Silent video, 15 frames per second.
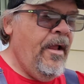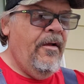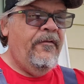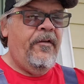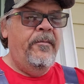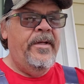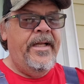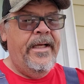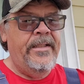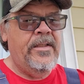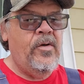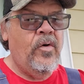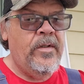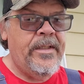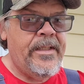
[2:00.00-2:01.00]
from Dead
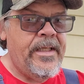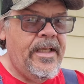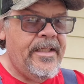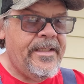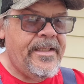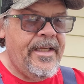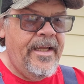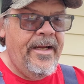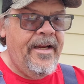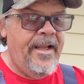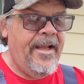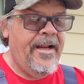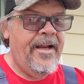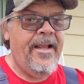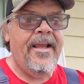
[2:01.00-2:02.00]
Zone Citizen,
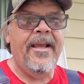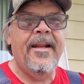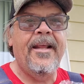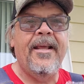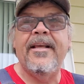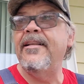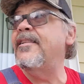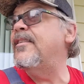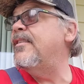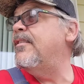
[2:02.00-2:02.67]
and it is